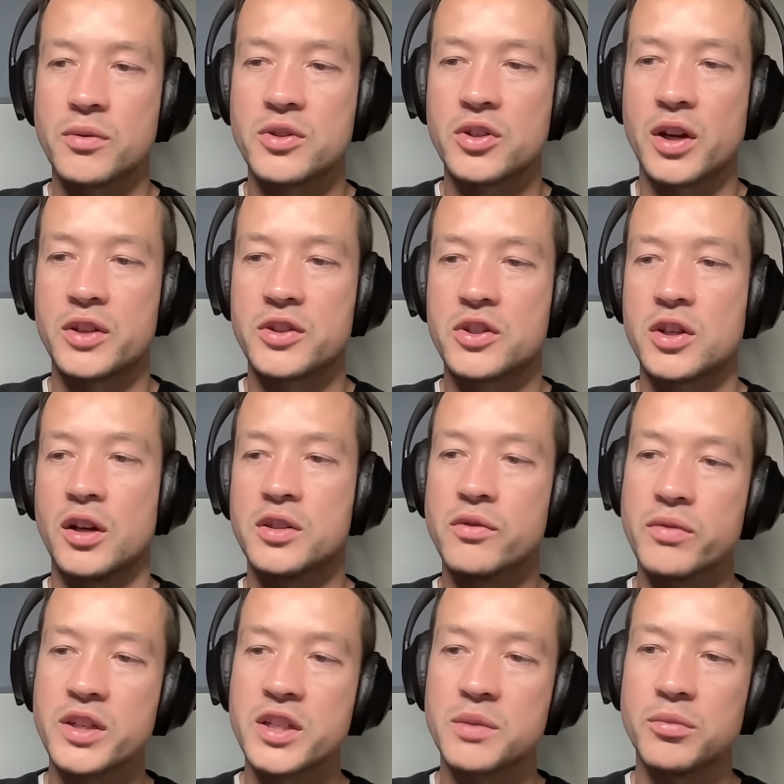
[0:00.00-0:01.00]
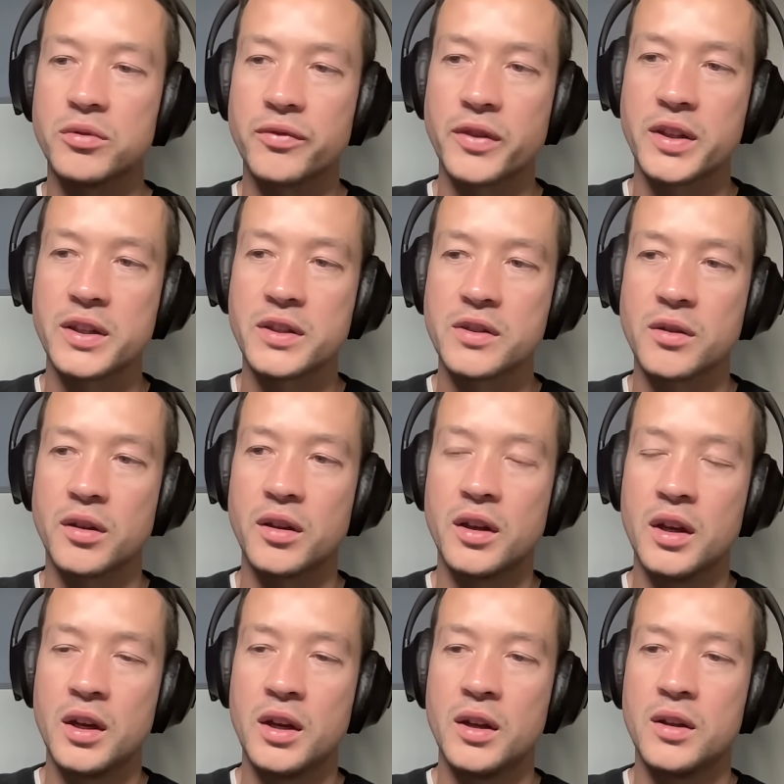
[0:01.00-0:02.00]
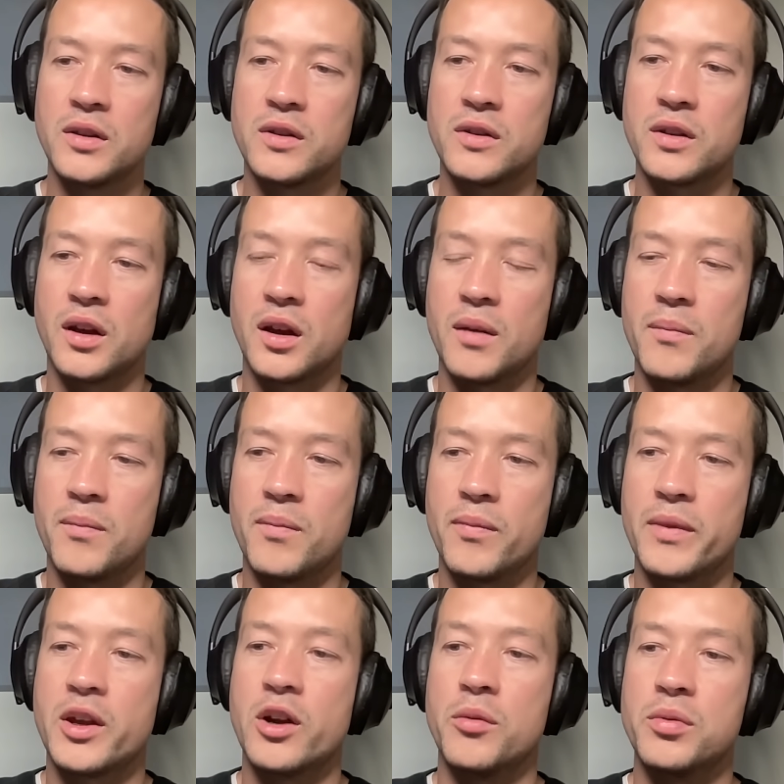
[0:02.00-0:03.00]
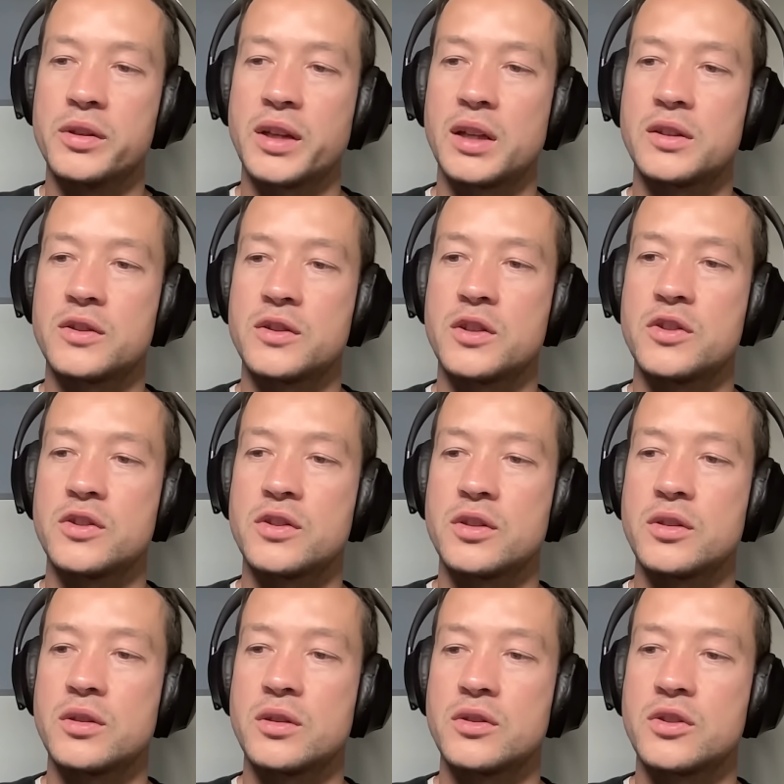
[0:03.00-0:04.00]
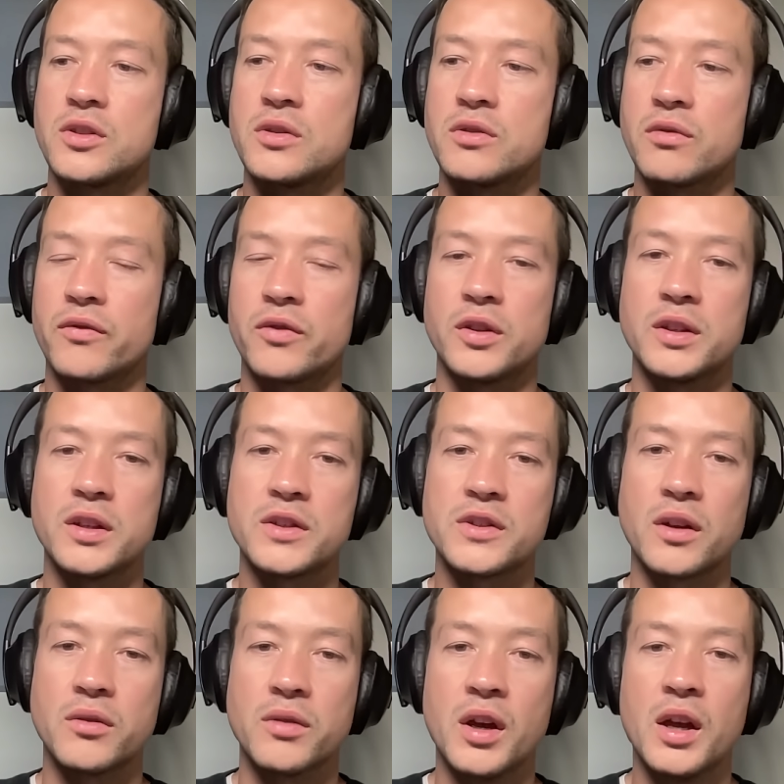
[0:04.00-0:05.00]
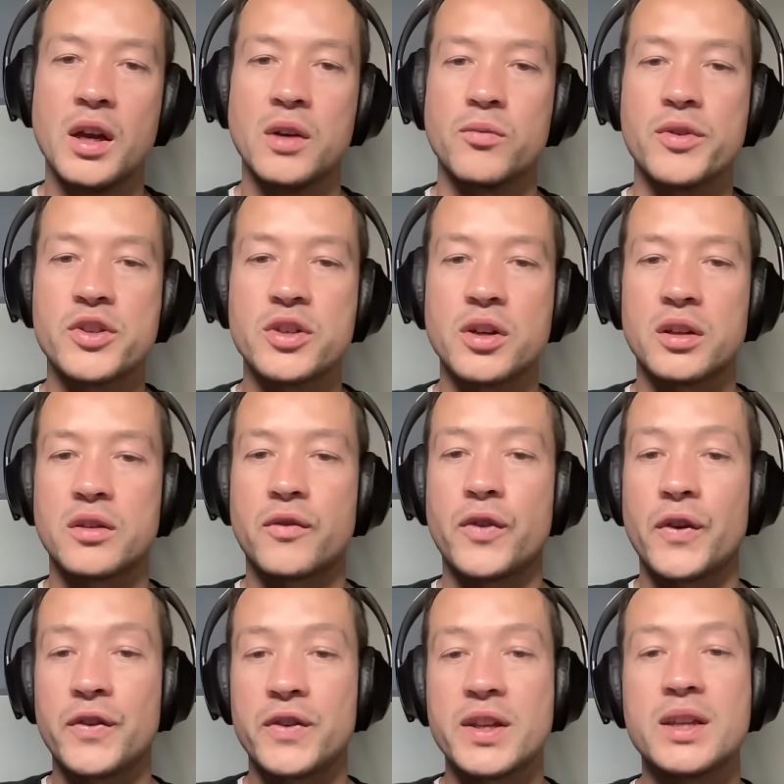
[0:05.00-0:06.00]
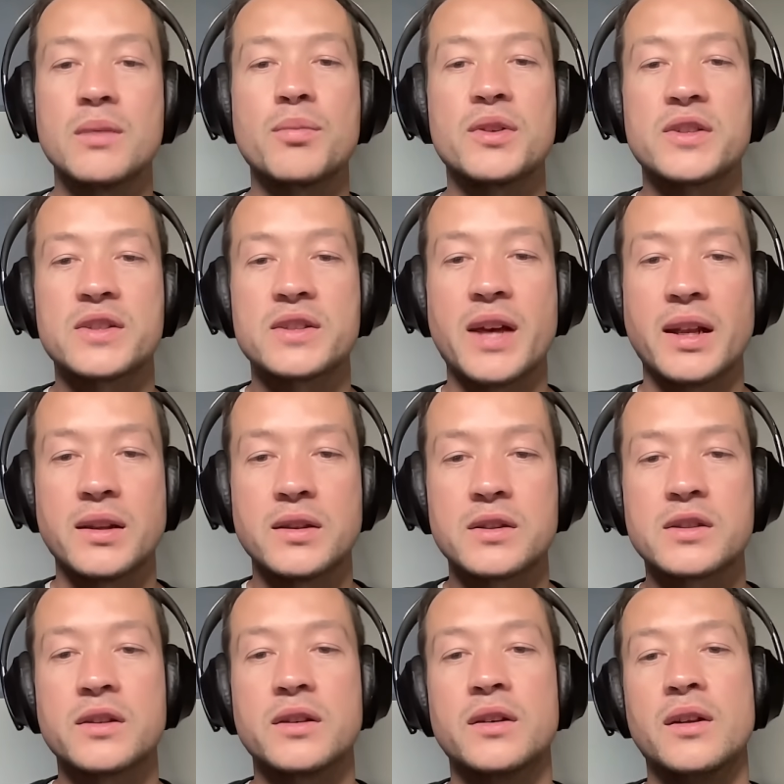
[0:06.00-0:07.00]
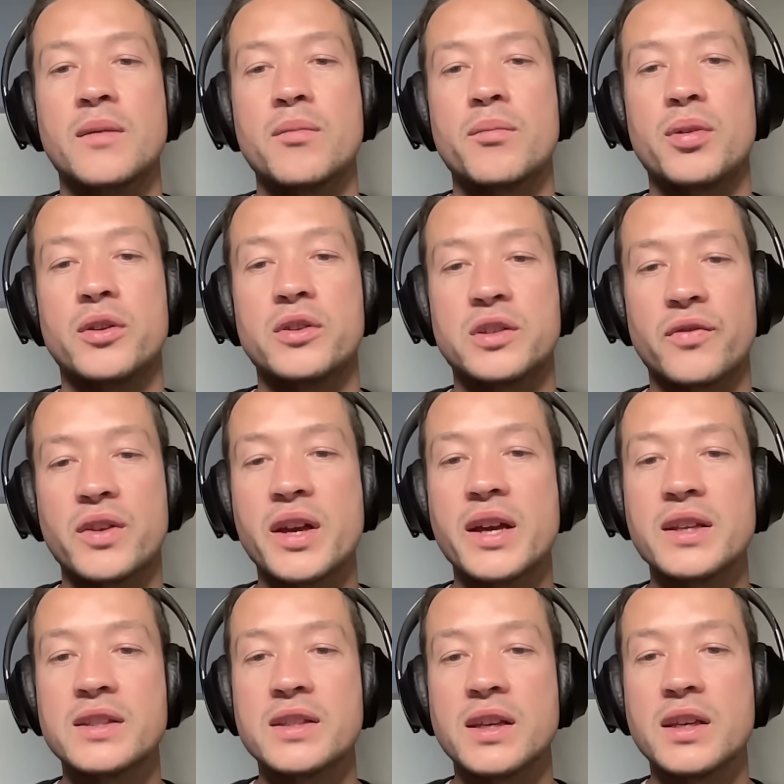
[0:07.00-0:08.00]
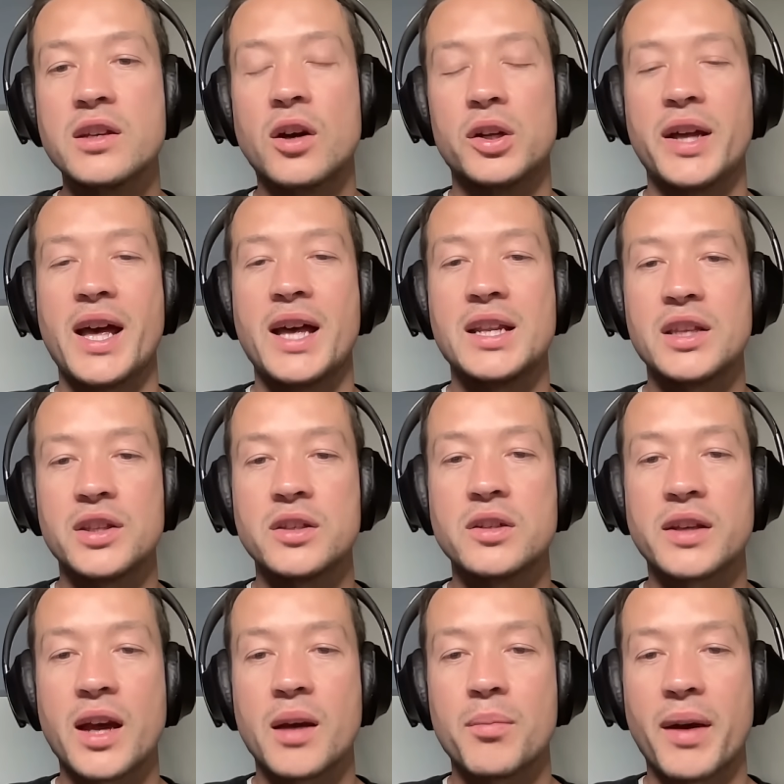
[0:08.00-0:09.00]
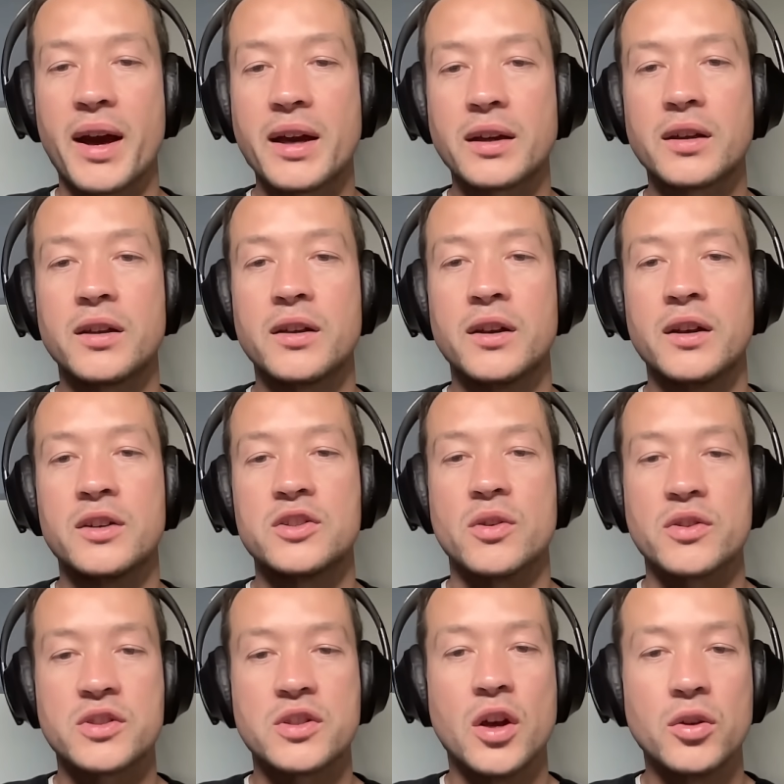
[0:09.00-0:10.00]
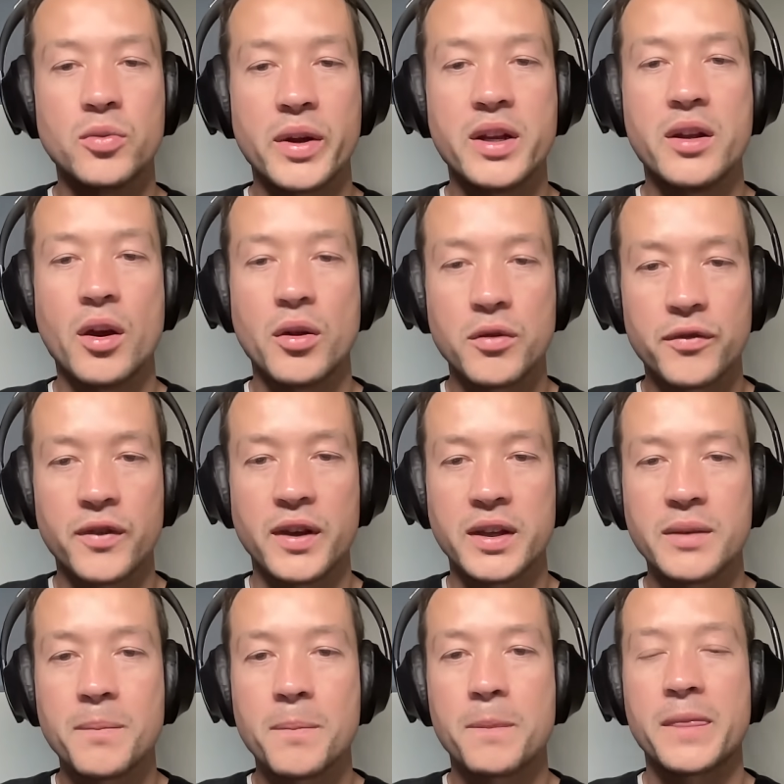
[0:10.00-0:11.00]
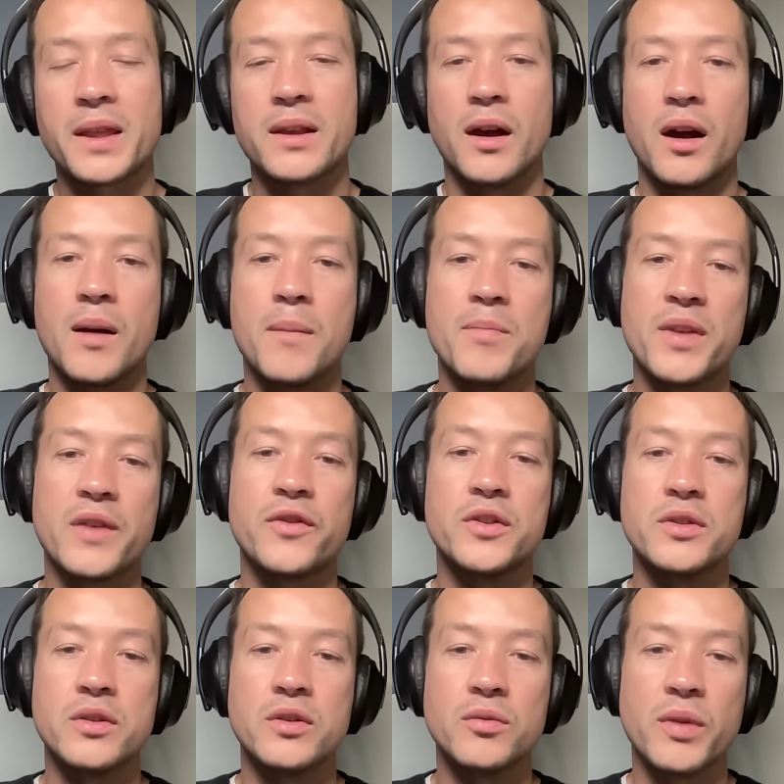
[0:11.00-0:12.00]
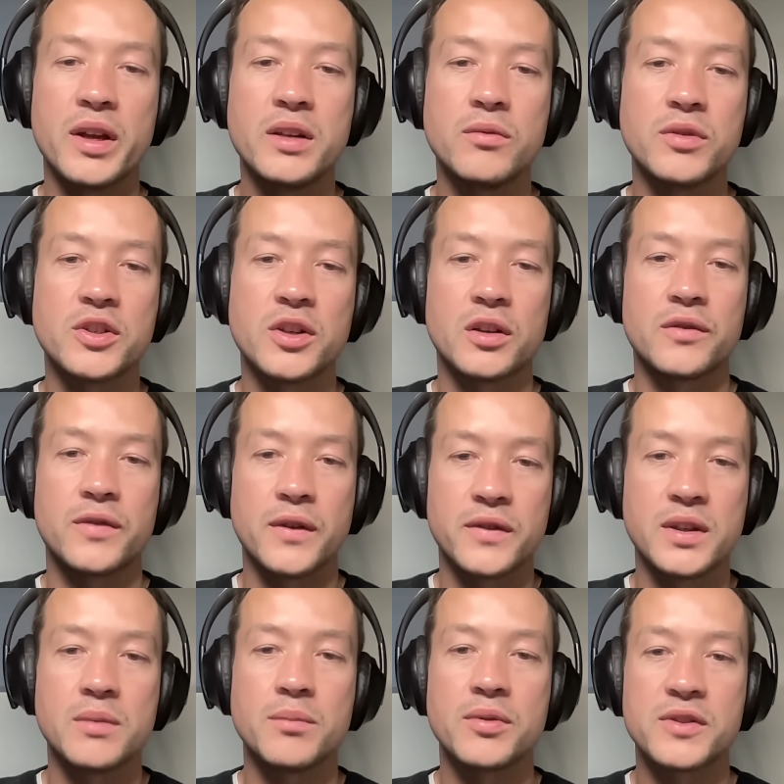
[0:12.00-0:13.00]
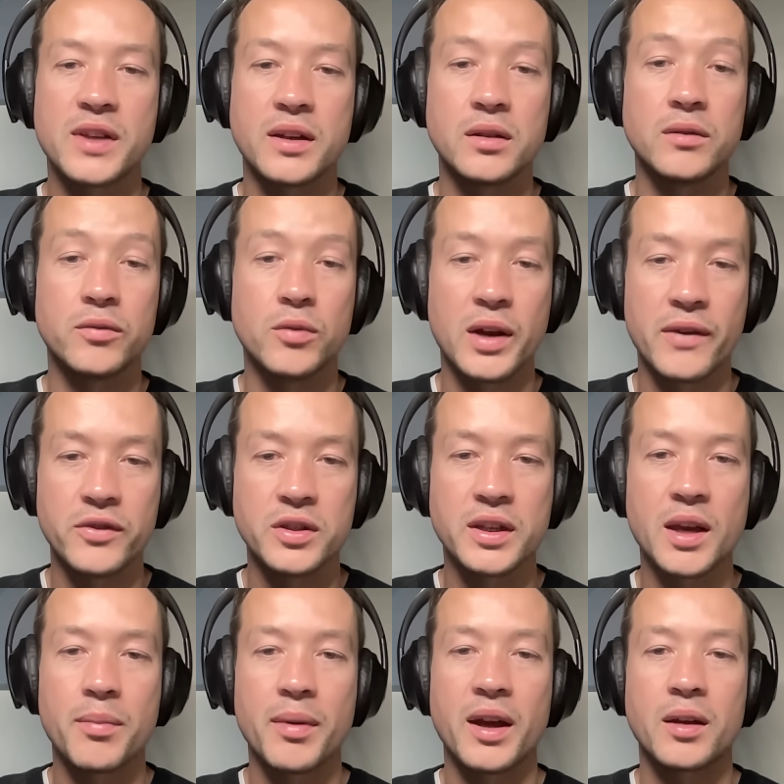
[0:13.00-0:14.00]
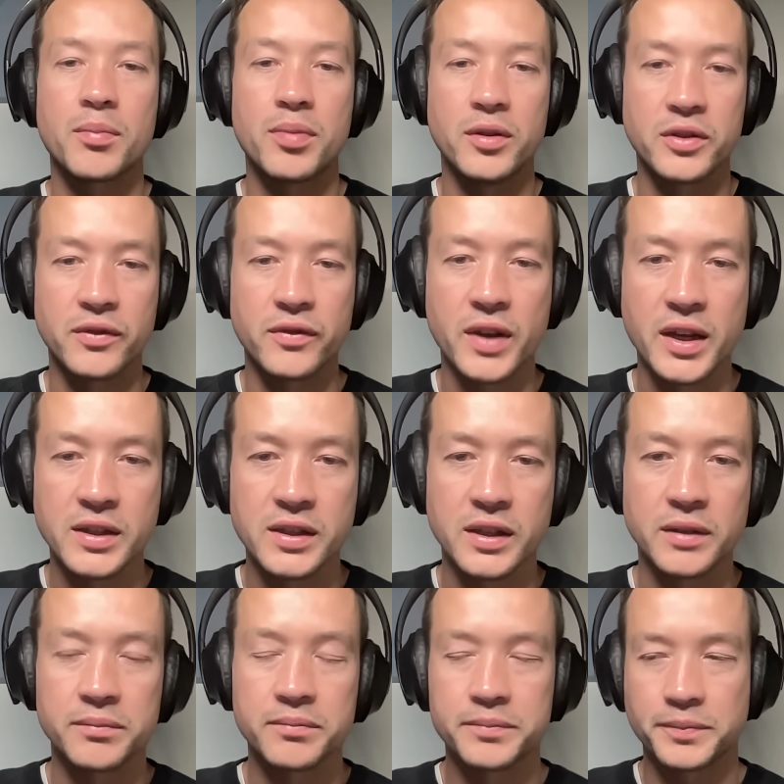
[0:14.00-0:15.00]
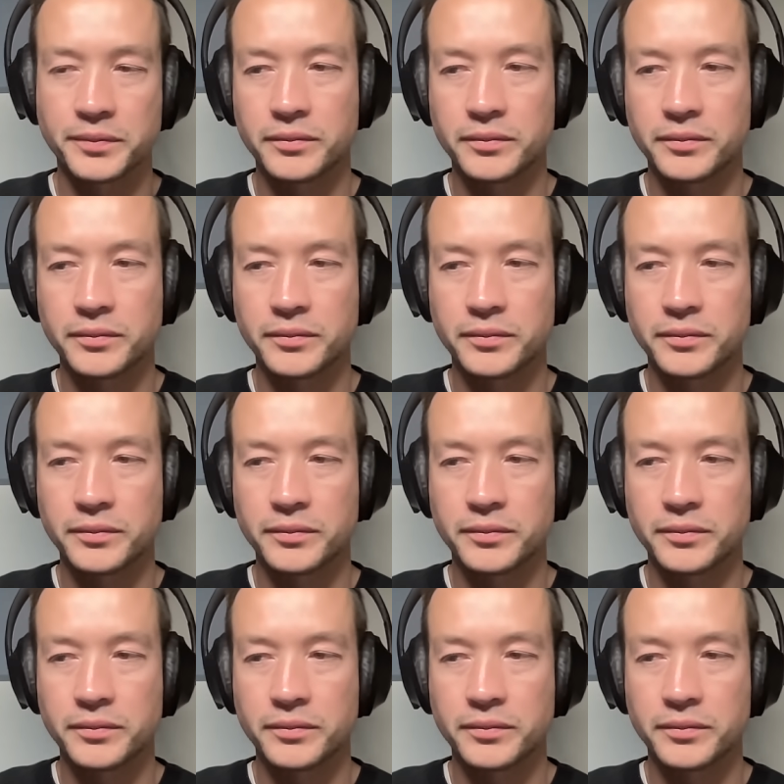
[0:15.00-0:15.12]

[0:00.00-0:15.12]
So we try to charge a reasonable fee to help with that decision to use Refundee. So we charge 15% plus VAT on anything you get back. So it's no win, no fee. If you do win, we charge 15% of whatever you get back plus VAT.